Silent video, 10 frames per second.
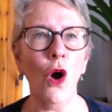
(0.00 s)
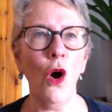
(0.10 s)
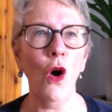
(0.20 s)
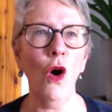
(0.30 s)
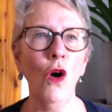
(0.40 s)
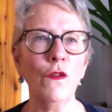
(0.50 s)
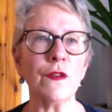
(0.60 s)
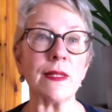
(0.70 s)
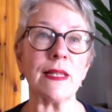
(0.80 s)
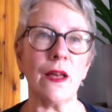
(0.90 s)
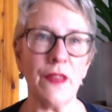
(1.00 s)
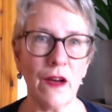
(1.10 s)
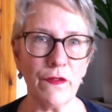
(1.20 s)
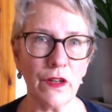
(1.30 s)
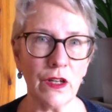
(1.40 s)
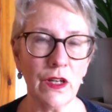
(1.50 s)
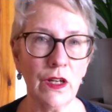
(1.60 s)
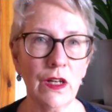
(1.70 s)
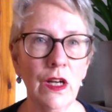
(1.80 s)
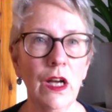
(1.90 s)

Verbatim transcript: of South Africa.